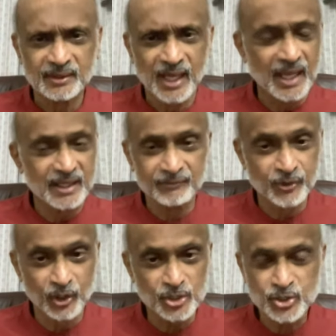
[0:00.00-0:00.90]
And if
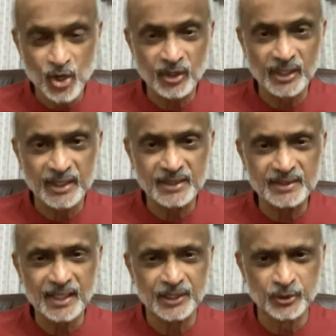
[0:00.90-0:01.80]
you're a strong
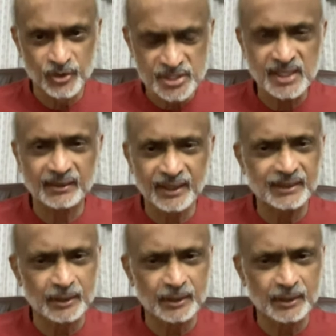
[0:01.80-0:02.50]
leader and you resent that,